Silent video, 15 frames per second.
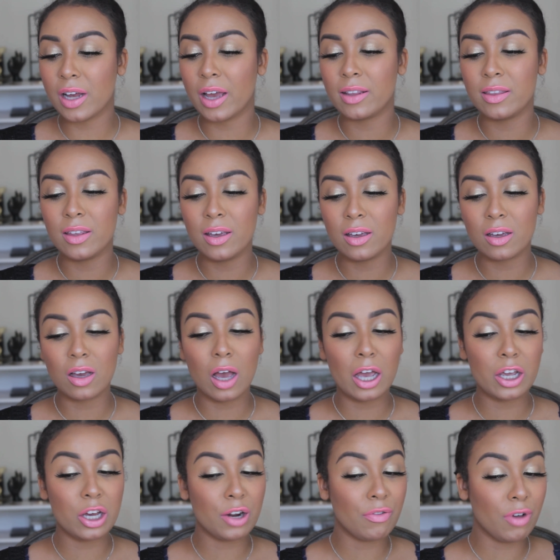I think
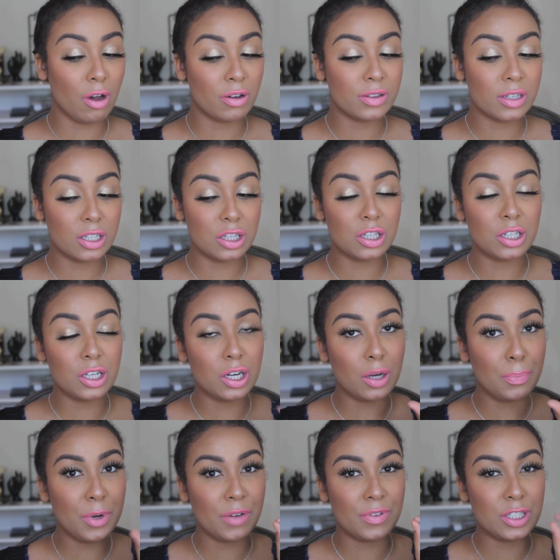I could have gone with a
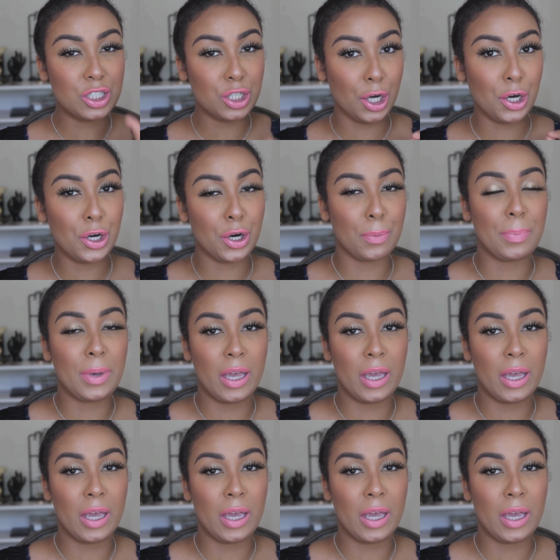little bit of a darker